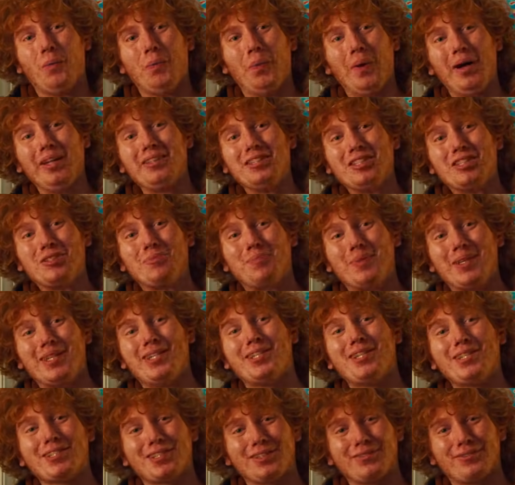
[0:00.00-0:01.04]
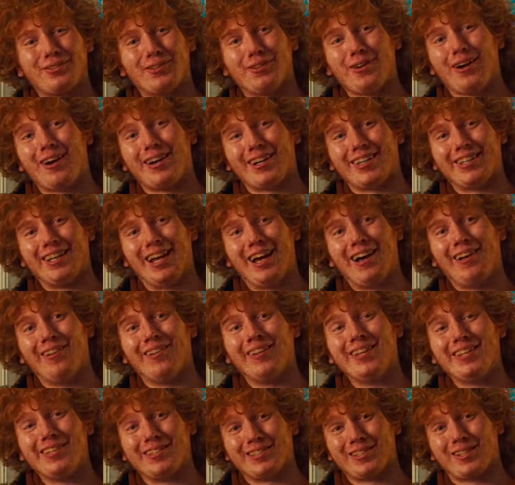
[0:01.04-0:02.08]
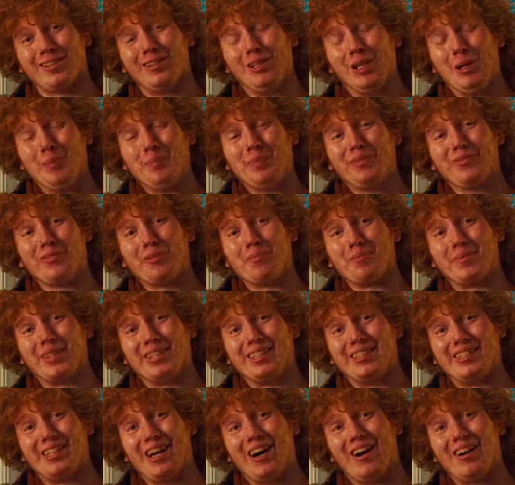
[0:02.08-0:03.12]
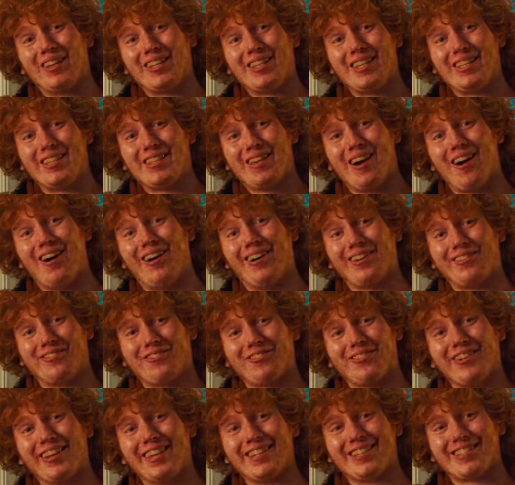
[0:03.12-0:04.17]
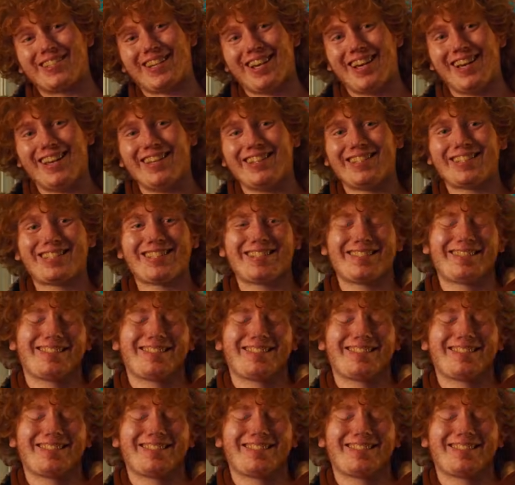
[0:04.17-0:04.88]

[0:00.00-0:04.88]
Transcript: What species of crocodile is Klump from the Donkey Kong franchise?